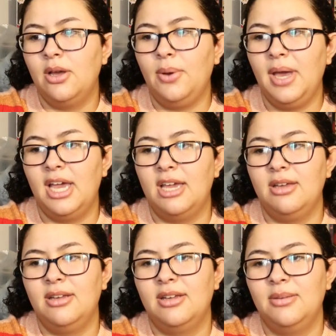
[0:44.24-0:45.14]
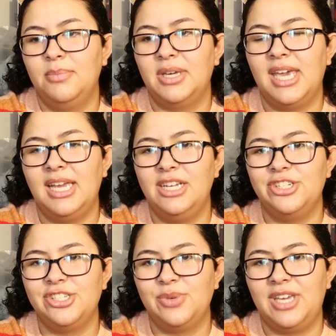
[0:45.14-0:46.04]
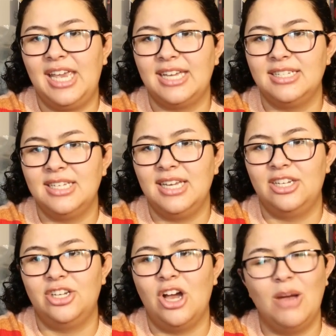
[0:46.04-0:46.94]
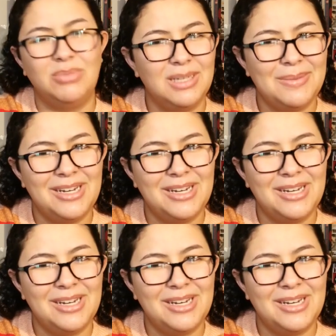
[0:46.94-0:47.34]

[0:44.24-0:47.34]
Okay, but can't he just recant it and not blame